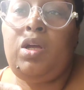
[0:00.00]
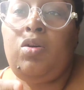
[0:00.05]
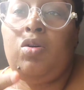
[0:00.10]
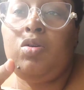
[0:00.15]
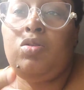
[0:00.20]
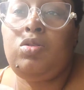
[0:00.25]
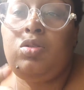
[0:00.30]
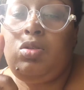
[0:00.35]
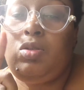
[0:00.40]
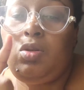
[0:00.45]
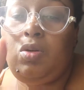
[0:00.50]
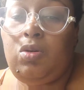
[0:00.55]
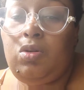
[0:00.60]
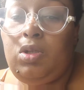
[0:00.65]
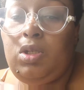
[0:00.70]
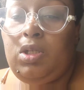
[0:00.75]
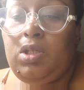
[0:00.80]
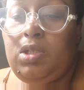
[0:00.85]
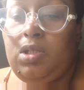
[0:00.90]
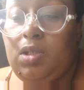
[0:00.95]
I also
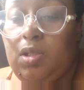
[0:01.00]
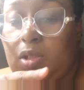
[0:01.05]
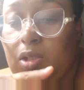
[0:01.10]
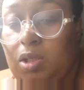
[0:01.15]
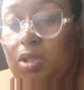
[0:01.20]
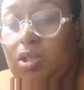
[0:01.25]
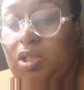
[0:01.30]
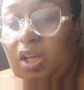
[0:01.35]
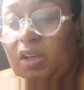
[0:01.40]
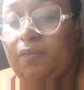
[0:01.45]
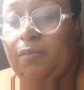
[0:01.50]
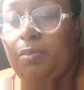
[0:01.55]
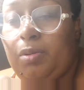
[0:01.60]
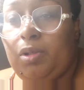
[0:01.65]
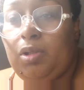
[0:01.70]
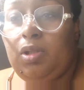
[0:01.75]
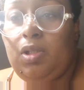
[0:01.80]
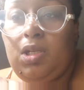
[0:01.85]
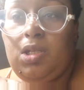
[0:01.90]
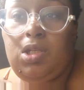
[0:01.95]
noticed since I
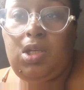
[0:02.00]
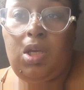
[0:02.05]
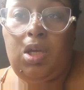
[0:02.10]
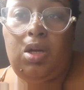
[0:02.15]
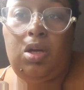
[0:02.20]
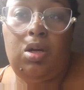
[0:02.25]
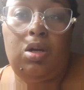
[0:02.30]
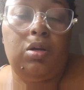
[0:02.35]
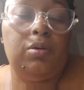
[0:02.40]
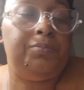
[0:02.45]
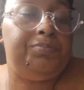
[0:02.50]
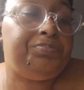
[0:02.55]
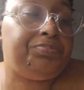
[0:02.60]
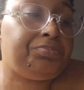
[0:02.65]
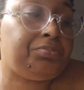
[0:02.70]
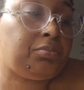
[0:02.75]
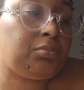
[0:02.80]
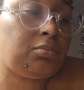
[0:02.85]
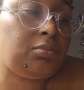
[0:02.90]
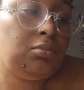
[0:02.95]
put this here
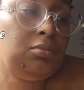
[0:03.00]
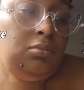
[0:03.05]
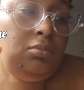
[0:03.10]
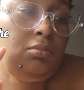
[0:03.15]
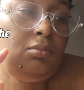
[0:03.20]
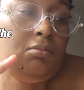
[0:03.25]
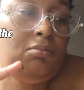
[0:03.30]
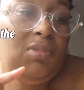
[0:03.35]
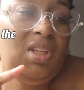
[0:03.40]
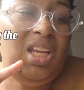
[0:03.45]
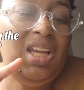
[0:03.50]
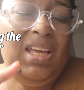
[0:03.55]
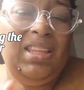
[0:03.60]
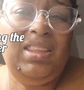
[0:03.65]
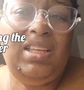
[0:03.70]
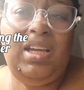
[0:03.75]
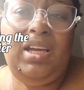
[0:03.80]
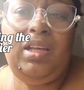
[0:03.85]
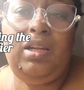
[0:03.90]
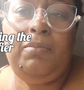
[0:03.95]

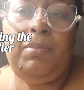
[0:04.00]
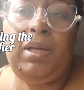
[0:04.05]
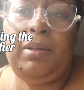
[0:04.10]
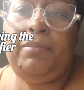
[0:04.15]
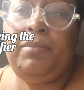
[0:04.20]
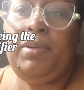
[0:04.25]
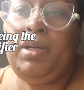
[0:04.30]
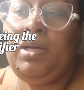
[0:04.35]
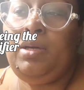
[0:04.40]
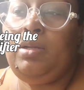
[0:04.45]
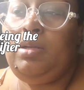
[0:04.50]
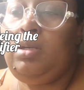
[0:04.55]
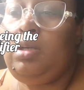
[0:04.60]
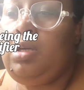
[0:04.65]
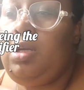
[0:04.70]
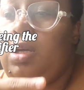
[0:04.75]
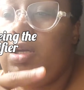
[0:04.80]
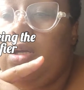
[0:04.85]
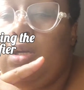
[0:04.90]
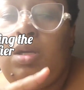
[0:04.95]
at the head of my bed
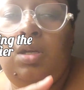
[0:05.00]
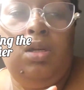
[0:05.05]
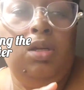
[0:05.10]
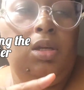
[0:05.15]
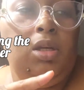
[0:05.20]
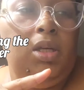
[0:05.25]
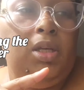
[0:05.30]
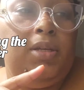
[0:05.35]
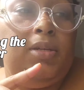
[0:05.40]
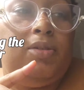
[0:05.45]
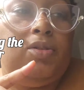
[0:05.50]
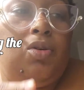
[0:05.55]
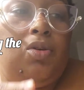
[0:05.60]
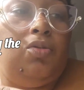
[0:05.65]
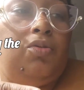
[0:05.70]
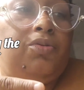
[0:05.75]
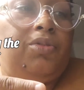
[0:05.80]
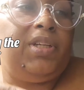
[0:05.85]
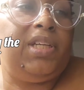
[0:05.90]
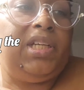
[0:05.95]
is
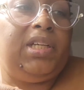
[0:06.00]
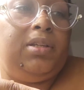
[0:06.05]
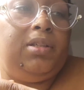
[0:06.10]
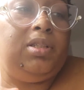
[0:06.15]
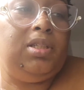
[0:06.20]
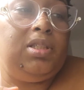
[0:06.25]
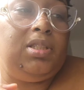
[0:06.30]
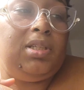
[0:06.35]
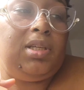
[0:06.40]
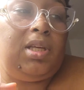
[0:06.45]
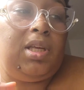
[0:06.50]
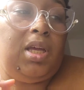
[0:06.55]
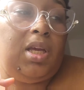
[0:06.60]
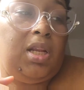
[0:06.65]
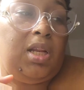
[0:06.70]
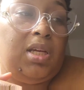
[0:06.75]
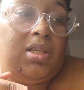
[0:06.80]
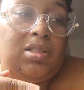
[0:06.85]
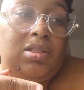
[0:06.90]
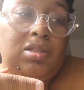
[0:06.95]
over here doesn't
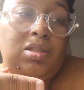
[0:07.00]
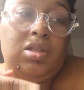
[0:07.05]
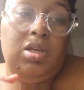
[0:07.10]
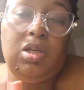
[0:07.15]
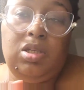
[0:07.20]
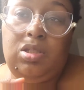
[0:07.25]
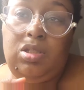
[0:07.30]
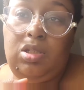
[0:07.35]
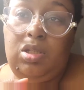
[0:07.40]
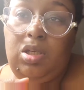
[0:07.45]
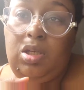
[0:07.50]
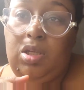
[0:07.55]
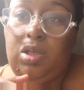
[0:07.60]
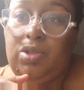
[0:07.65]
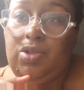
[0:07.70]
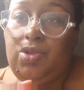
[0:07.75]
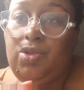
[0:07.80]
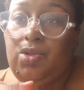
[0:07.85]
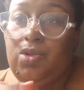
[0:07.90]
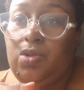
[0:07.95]
get as
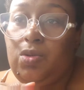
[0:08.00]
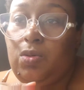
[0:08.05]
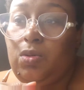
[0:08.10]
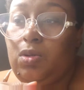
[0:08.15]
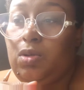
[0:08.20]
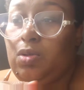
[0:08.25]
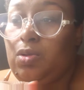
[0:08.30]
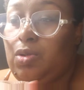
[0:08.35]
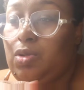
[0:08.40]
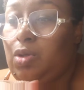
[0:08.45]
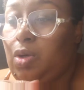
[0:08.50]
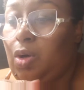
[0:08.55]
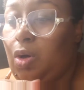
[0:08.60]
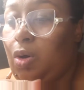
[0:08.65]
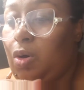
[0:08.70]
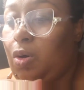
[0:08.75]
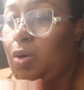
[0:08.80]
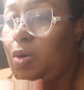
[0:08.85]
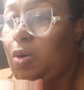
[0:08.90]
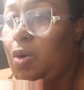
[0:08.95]
dusty as usual.
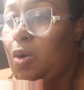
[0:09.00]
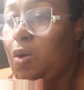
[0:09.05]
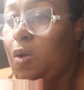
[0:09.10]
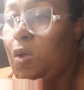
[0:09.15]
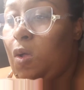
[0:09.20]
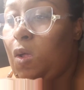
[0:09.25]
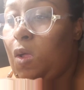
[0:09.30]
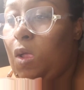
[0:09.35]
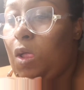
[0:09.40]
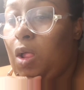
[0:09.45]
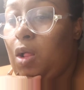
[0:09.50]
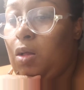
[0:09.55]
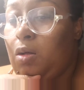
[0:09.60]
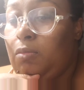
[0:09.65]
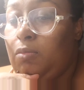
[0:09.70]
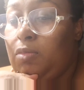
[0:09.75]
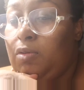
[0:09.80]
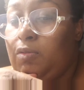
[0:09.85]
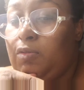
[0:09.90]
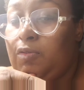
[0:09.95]
So
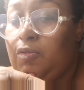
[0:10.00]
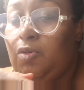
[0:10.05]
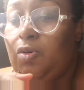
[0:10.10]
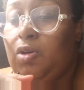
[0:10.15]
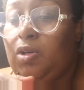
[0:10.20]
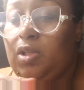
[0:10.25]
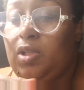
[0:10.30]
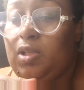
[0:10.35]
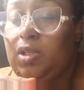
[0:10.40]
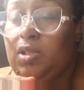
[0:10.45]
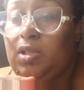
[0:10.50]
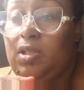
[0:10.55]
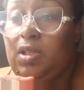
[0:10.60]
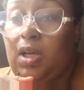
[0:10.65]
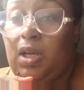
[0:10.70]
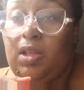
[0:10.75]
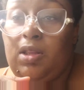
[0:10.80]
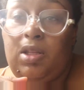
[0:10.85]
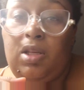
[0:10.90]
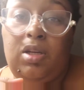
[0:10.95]
before
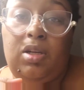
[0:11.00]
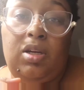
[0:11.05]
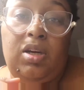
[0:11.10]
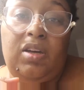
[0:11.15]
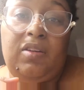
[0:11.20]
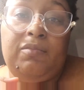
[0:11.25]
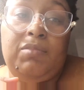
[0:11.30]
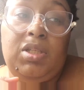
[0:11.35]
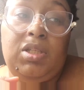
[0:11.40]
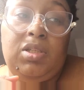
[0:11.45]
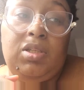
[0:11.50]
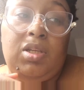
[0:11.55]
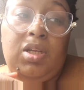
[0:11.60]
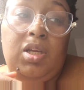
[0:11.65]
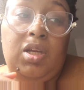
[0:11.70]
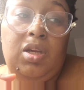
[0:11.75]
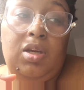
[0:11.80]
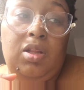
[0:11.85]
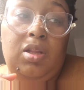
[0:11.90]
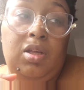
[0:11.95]
this, I think I've been
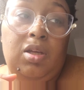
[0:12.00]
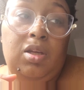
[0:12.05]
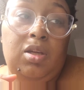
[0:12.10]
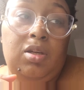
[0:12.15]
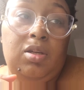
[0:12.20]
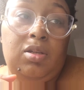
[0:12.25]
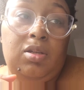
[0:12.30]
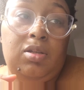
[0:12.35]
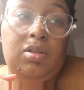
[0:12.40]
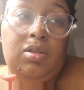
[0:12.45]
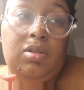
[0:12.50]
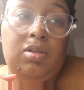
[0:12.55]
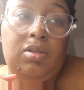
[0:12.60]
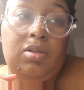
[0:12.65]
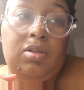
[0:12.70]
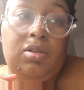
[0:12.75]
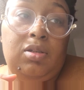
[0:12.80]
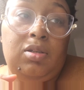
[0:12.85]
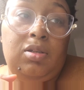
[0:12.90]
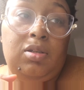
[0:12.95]
inhaling
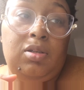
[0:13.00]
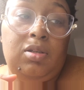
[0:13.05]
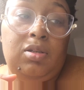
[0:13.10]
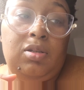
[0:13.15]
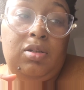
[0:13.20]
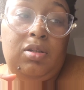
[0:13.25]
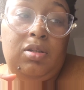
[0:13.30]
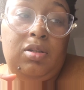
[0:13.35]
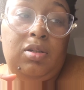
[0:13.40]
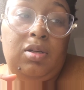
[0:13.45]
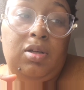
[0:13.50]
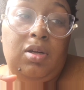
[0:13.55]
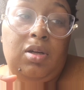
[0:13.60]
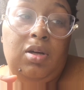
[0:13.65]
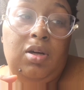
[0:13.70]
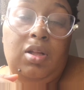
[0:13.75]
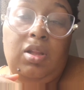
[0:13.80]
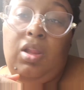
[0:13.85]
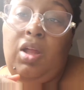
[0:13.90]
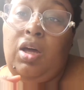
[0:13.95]

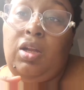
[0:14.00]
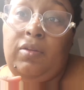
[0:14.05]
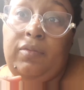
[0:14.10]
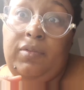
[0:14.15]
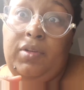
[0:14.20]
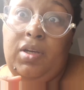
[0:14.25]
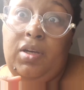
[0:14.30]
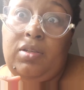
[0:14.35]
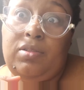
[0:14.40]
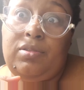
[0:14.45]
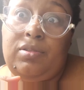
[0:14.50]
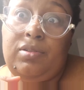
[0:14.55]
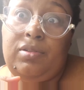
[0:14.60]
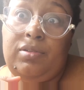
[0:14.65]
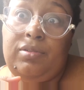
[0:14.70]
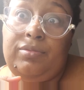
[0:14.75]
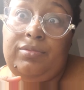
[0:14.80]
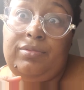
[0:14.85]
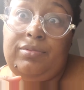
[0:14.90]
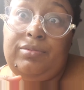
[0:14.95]
a lot of dust,